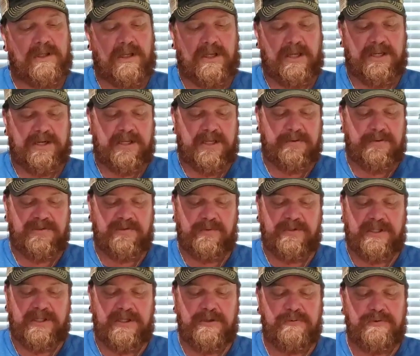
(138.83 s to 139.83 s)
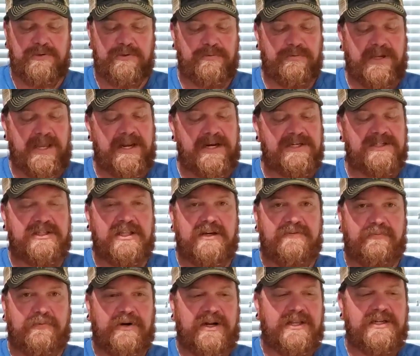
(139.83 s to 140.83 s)
with the usual Yeti
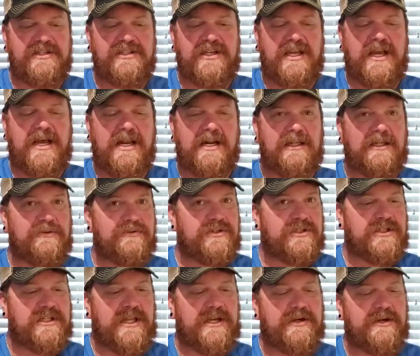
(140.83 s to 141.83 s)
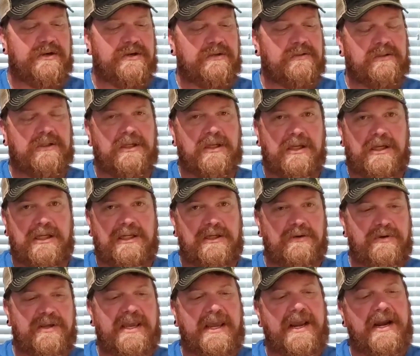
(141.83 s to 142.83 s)
stuff on the inside, a little sticker, a
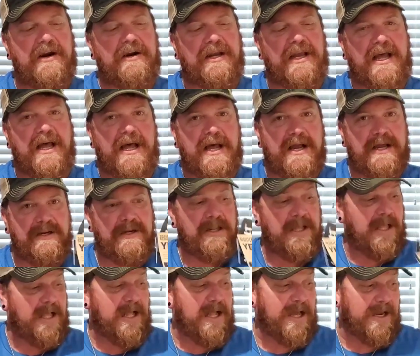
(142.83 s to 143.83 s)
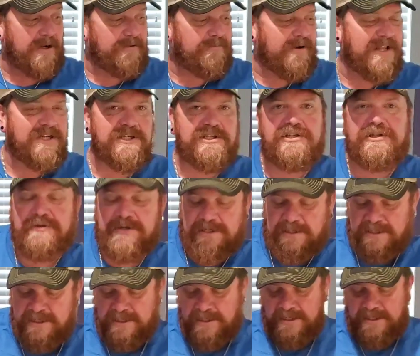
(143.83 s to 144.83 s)
little care guide, how to register
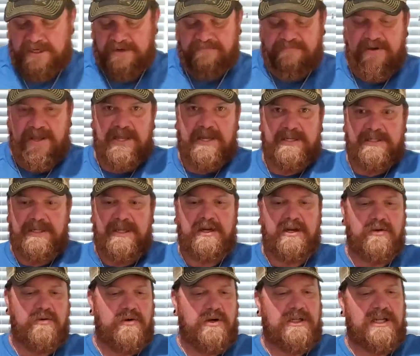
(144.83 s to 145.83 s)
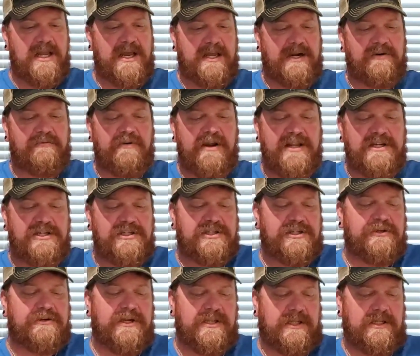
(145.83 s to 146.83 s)
it. And in fact, I did go online and
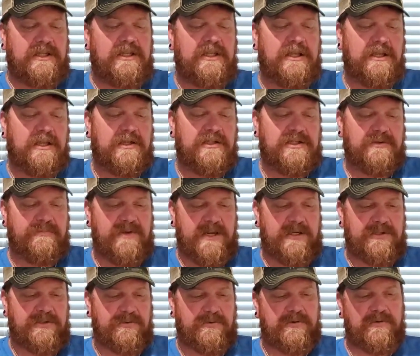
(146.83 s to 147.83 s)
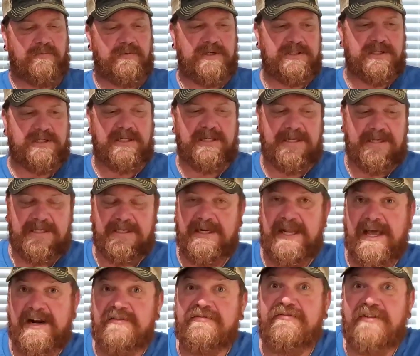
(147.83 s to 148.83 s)
register it to make sure it was indeed
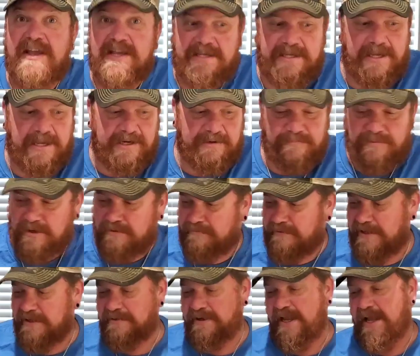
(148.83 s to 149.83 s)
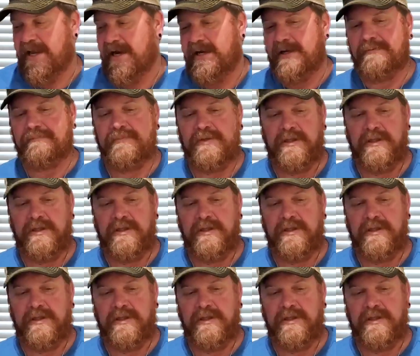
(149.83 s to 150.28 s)
not a fake Yeti, but a real Yeti.